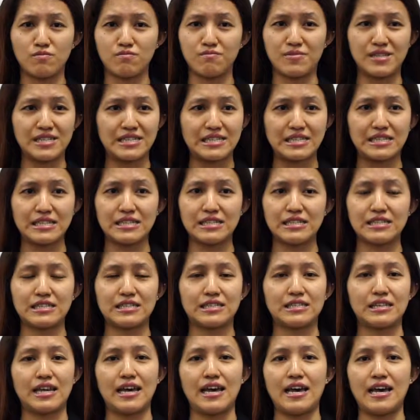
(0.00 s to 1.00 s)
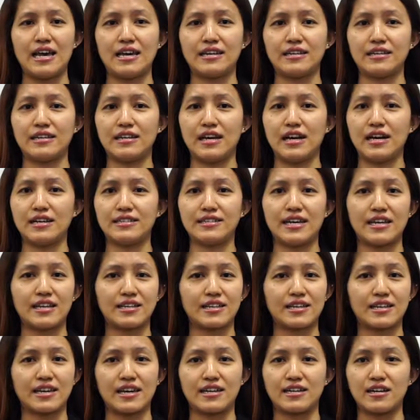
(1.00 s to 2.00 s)
business, and
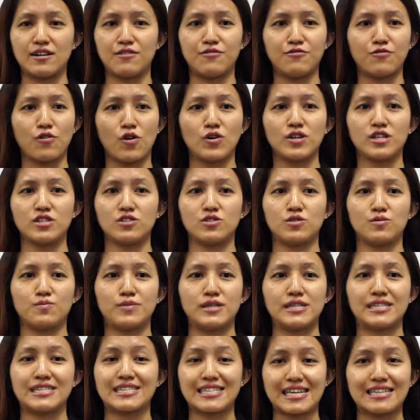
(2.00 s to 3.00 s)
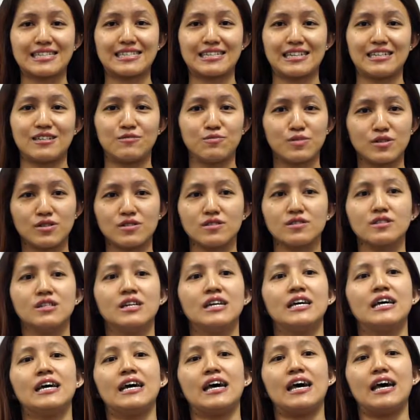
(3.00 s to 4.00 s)
that can afford it to be a sustainable
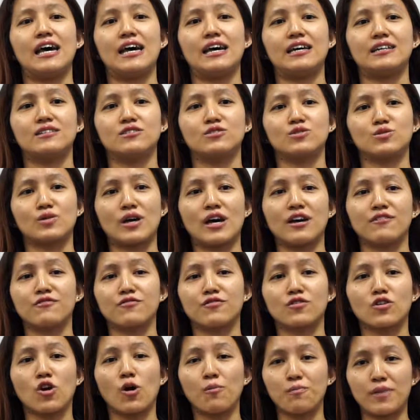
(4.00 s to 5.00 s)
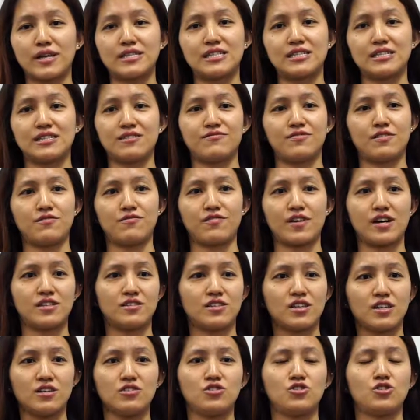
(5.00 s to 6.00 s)
and to have competitive
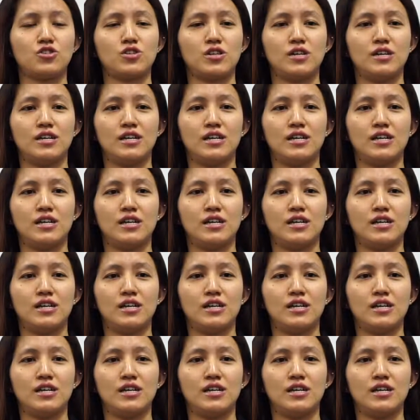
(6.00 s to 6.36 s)
advantage.